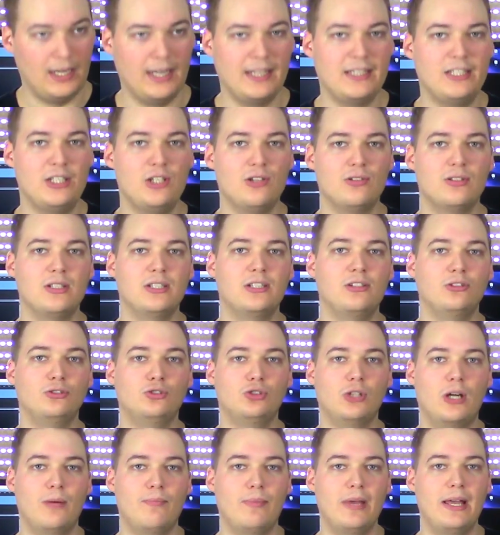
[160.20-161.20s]
tuned it to
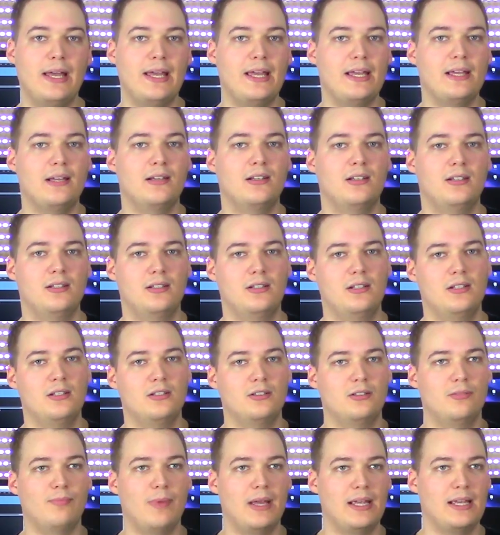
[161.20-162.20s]
drop A
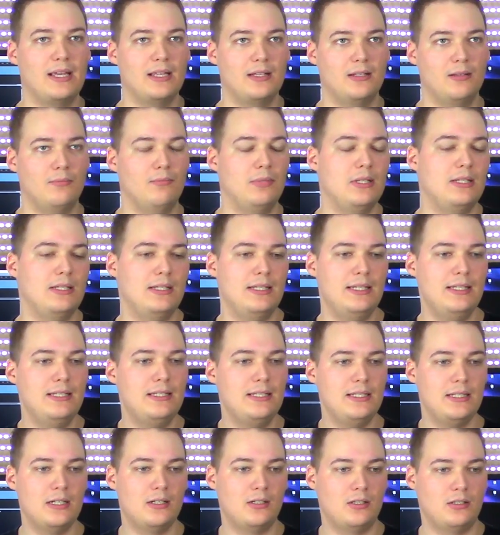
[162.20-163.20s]
to make it a bit
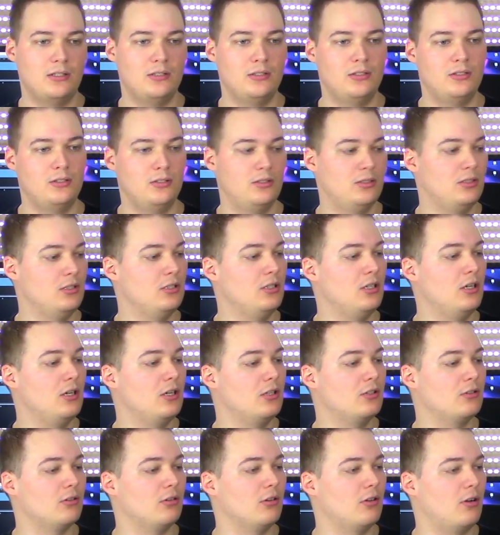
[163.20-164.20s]
easier
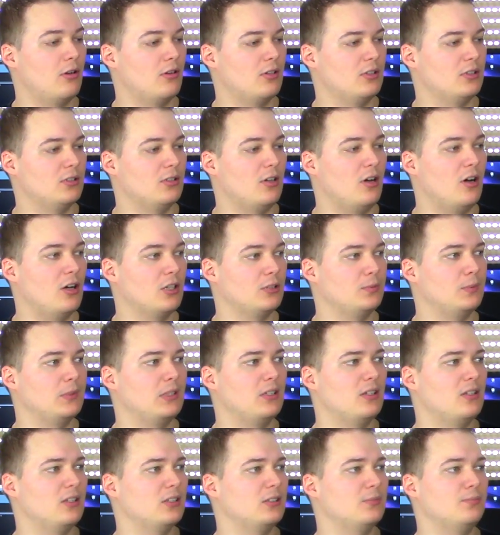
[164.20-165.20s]
to learn the songs,
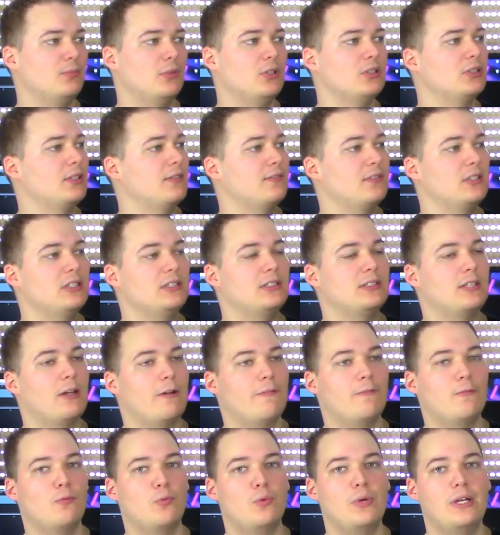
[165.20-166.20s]
because most of the
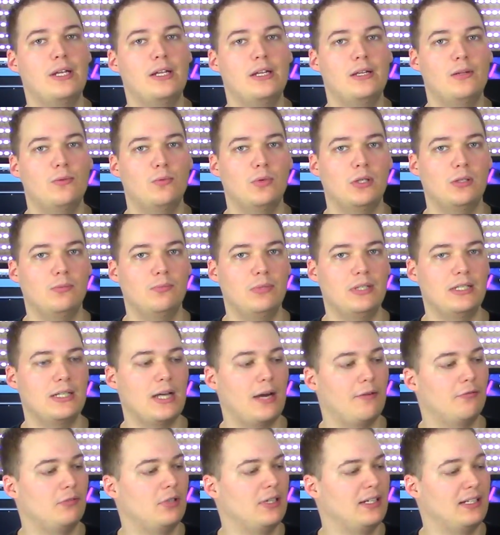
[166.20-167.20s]
stuff we will be
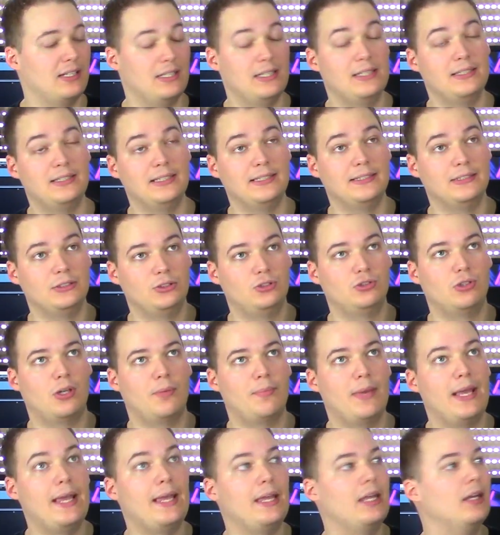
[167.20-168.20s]
covering is in
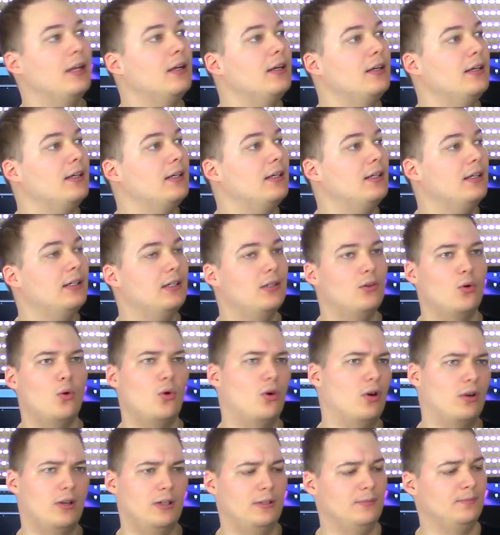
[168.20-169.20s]
drop A
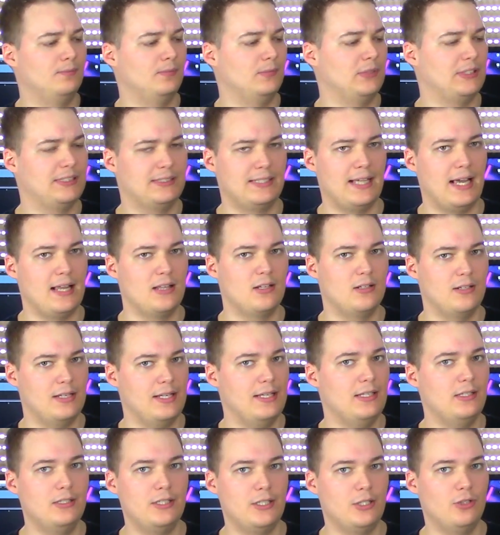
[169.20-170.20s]
or standard
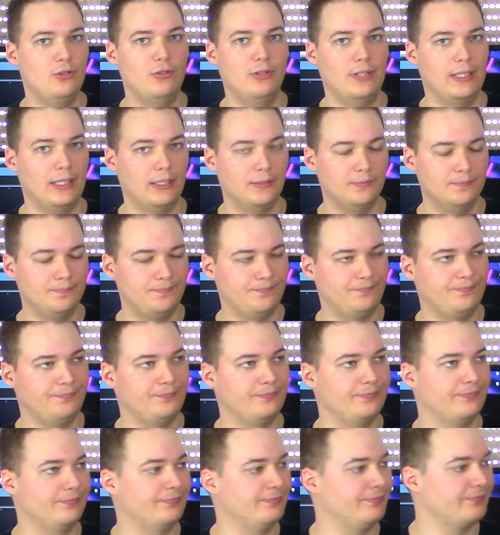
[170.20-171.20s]
E tuning.
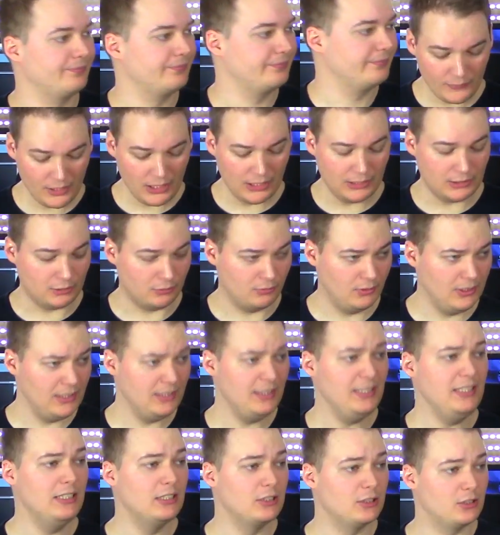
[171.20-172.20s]
It's a
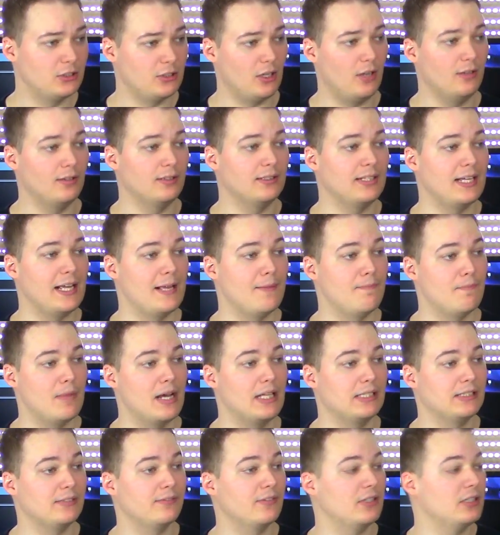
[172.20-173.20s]
really solid and
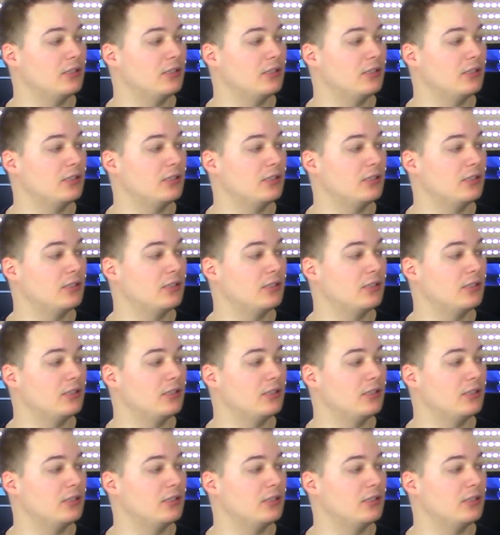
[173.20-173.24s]
massive